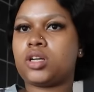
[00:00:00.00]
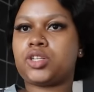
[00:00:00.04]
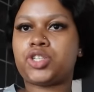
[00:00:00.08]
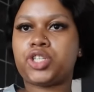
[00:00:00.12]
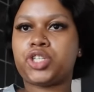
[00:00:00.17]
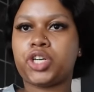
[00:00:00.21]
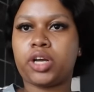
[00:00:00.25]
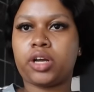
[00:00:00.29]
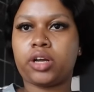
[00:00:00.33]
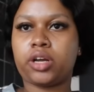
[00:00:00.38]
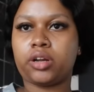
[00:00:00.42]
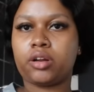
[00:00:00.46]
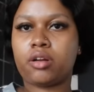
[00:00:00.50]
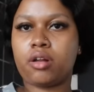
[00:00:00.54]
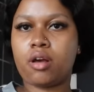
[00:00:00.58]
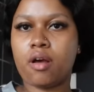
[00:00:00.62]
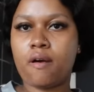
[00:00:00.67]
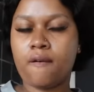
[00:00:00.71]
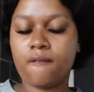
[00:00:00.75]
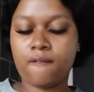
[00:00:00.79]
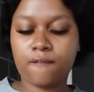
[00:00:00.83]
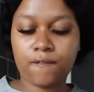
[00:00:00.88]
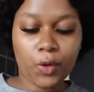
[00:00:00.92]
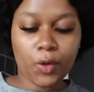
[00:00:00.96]
a chicken
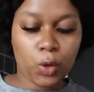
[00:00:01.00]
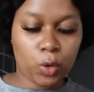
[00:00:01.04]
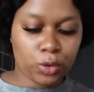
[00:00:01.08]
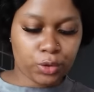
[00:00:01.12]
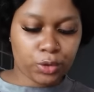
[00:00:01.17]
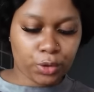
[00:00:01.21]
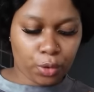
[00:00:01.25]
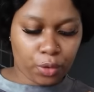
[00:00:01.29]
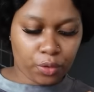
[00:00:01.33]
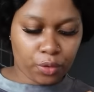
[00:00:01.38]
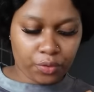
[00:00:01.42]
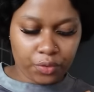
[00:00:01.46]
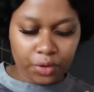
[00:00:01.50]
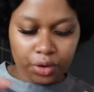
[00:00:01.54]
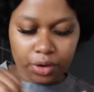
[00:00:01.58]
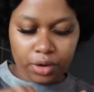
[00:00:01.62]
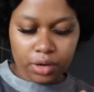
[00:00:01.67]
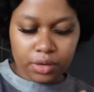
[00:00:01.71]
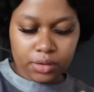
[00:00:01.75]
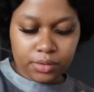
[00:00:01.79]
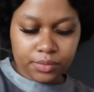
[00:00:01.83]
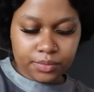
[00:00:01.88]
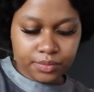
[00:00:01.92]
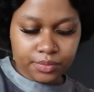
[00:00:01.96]
bowled
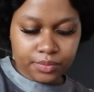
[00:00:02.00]
over.